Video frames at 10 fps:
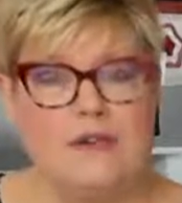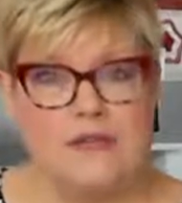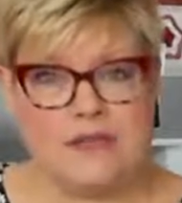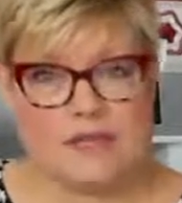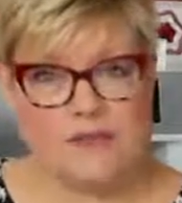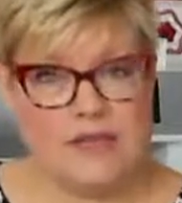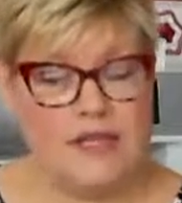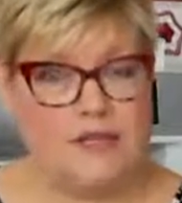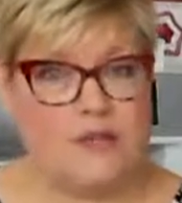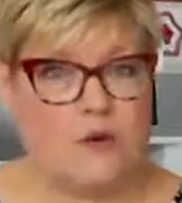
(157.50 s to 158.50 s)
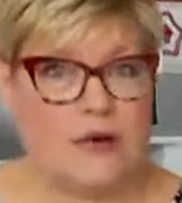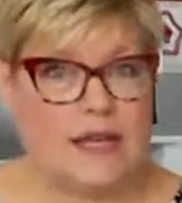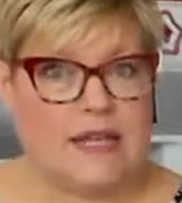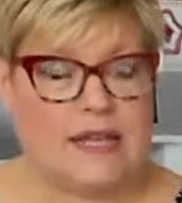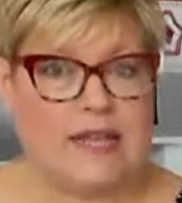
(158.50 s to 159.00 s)
this feed so I
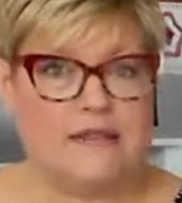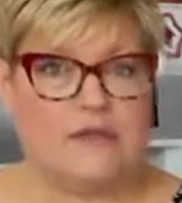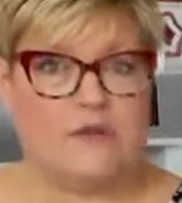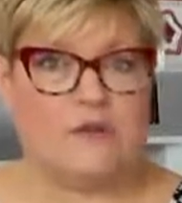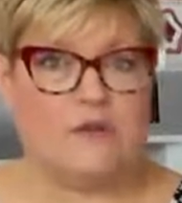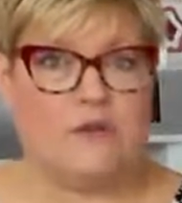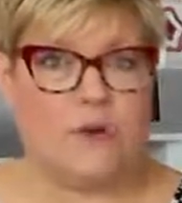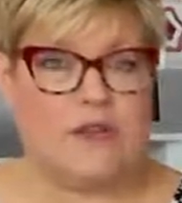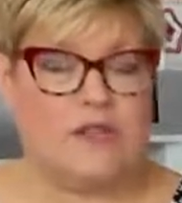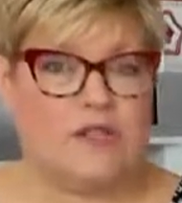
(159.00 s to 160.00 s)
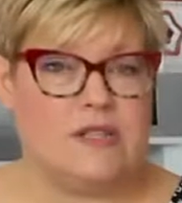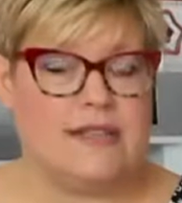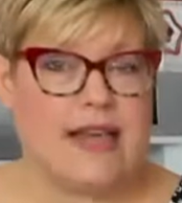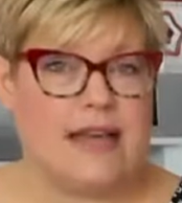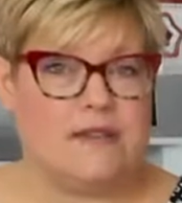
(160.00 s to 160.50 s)
can answer those
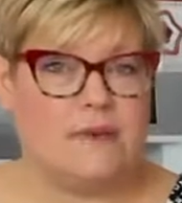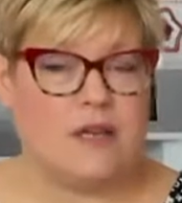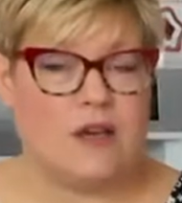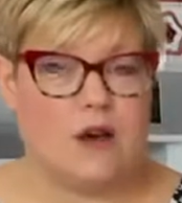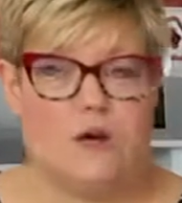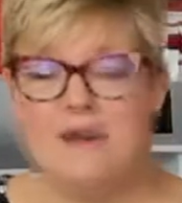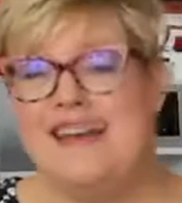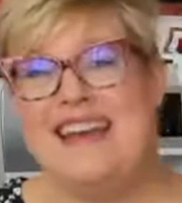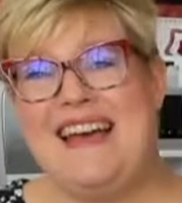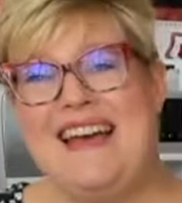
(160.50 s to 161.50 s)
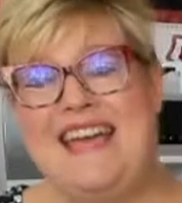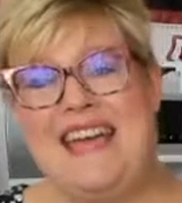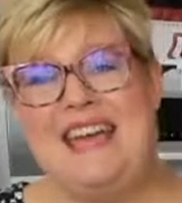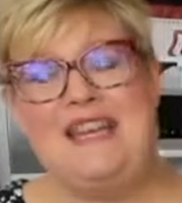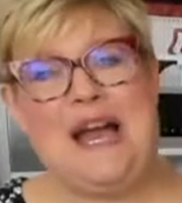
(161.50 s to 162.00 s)
questions as we go.
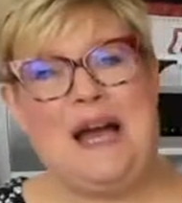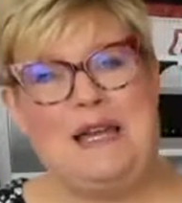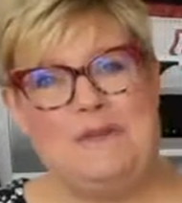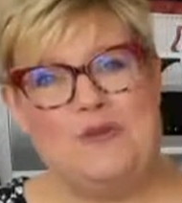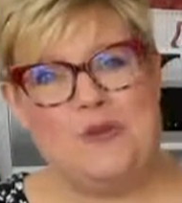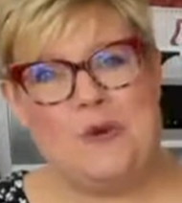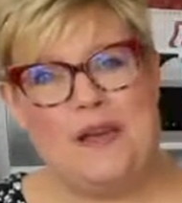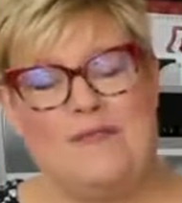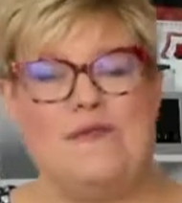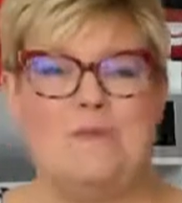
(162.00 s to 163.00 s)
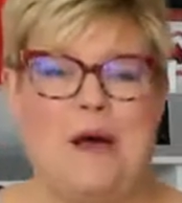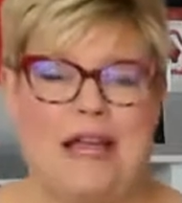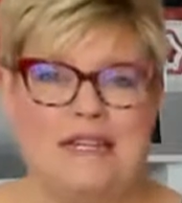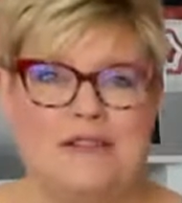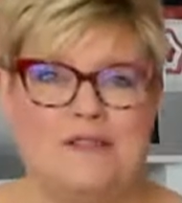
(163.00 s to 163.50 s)
Again, I am Joy from
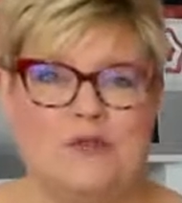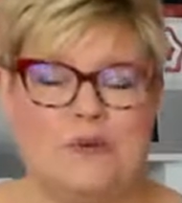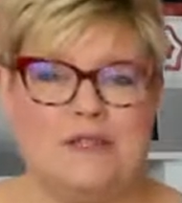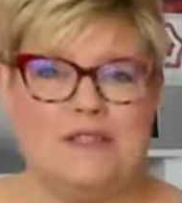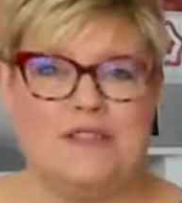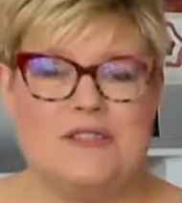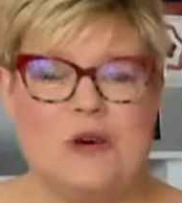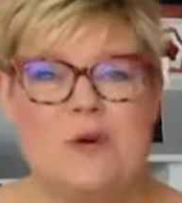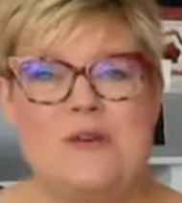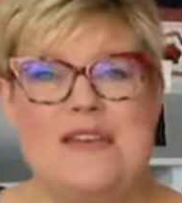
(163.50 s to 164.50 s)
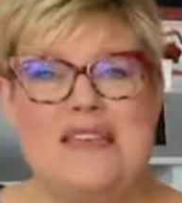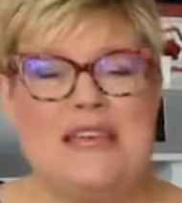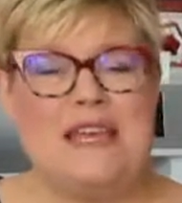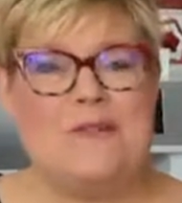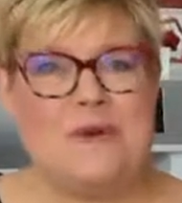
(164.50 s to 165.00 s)
Pine Needles Quilt and Sew
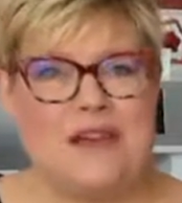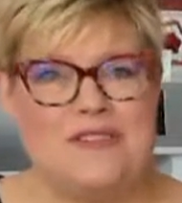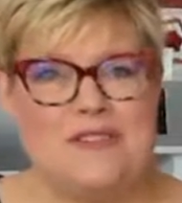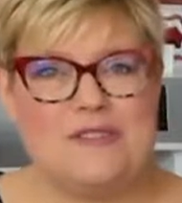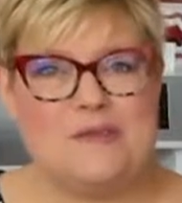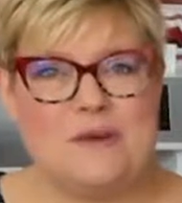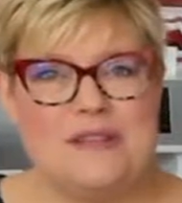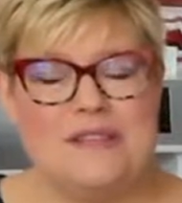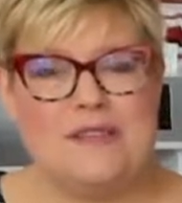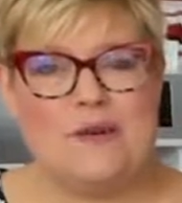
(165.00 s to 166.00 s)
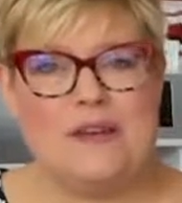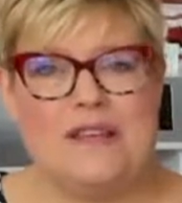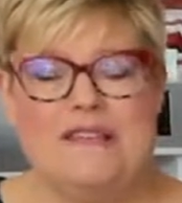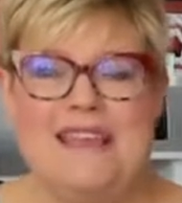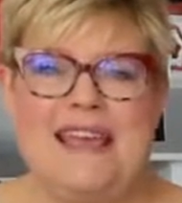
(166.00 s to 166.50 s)
in Rochester,
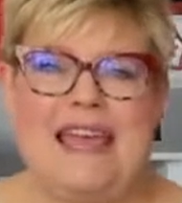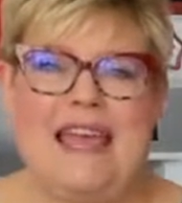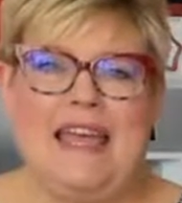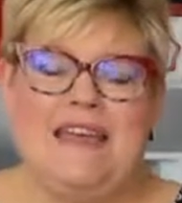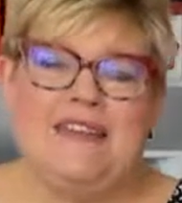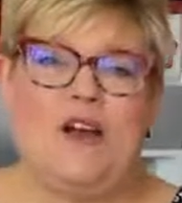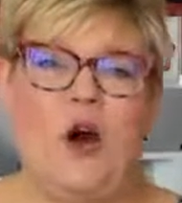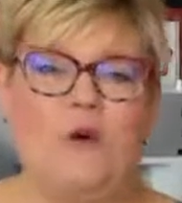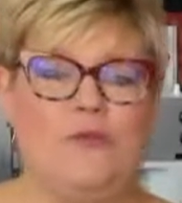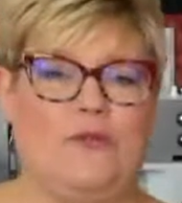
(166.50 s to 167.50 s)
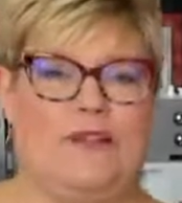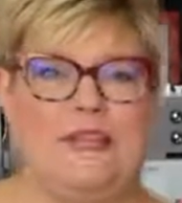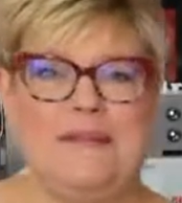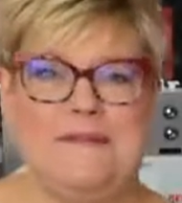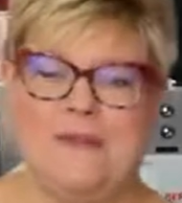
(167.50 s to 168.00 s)
Minnesota, and
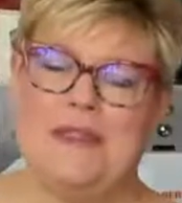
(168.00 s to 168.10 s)
hopefully